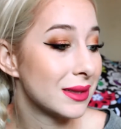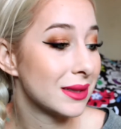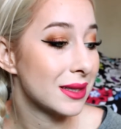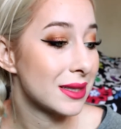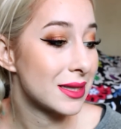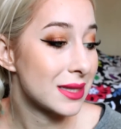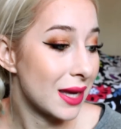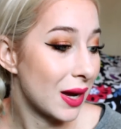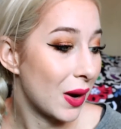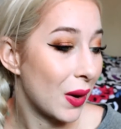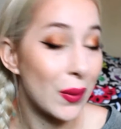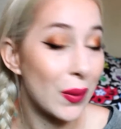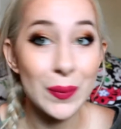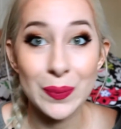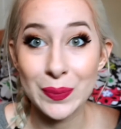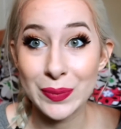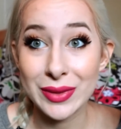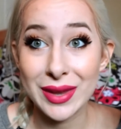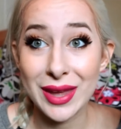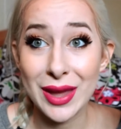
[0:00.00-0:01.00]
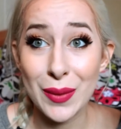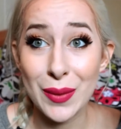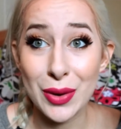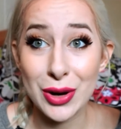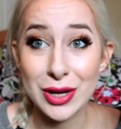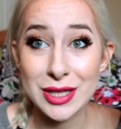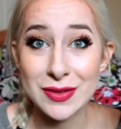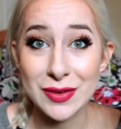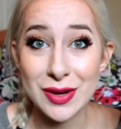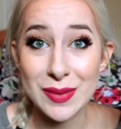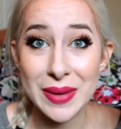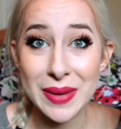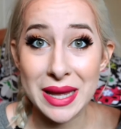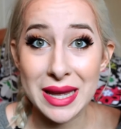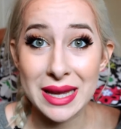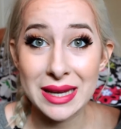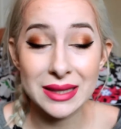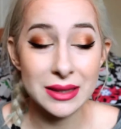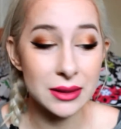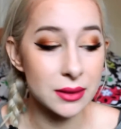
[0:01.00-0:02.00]
So it works for
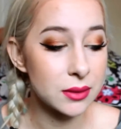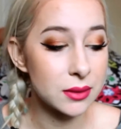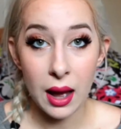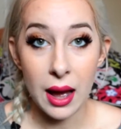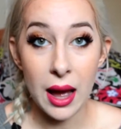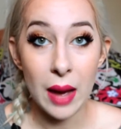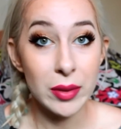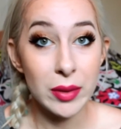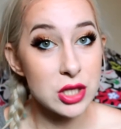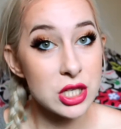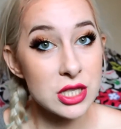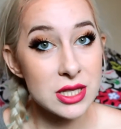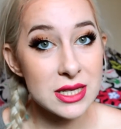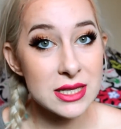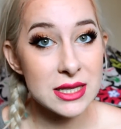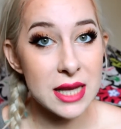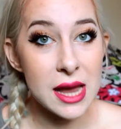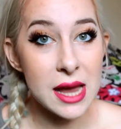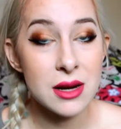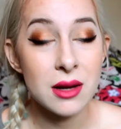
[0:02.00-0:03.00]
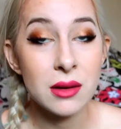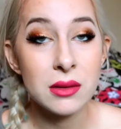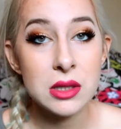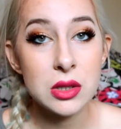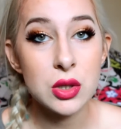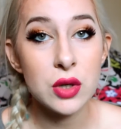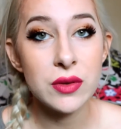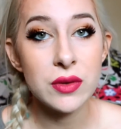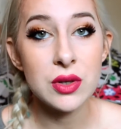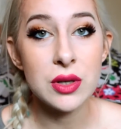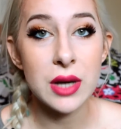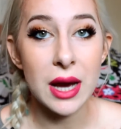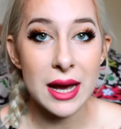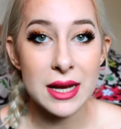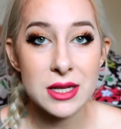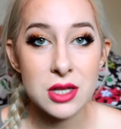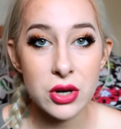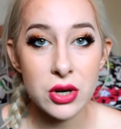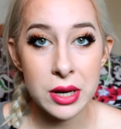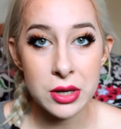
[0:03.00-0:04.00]
me. Just a side note too, if you
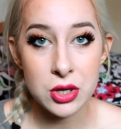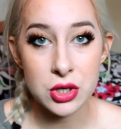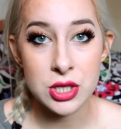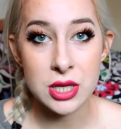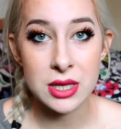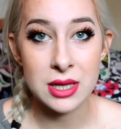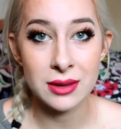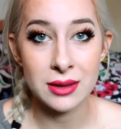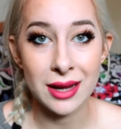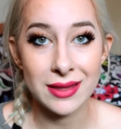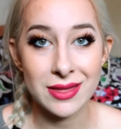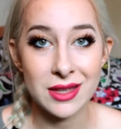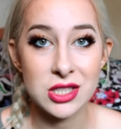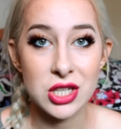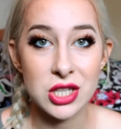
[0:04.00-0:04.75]
guys are interested in like the